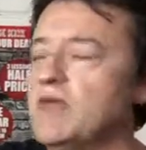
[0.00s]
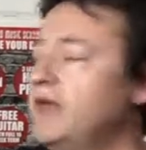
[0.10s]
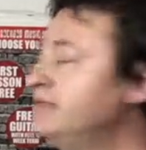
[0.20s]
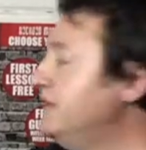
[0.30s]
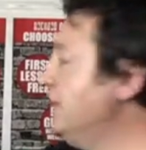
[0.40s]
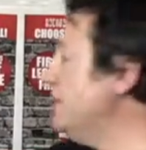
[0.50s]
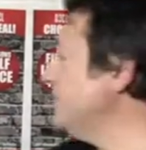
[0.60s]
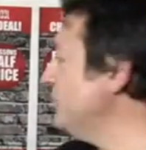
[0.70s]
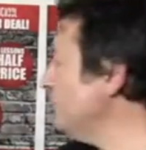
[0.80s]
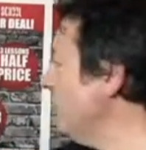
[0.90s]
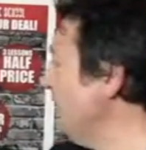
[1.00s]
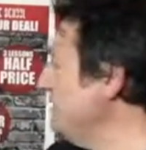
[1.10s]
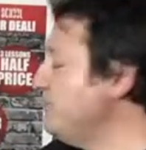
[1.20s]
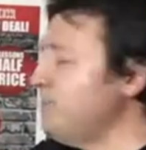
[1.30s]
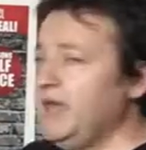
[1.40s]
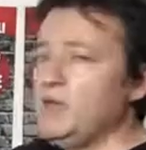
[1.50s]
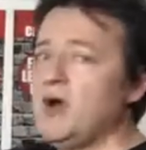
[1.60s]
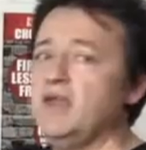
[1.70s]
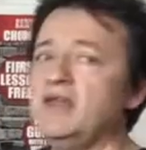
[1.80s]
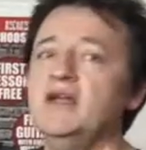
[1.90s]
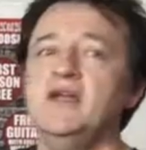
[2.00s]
And deal number three, the big one,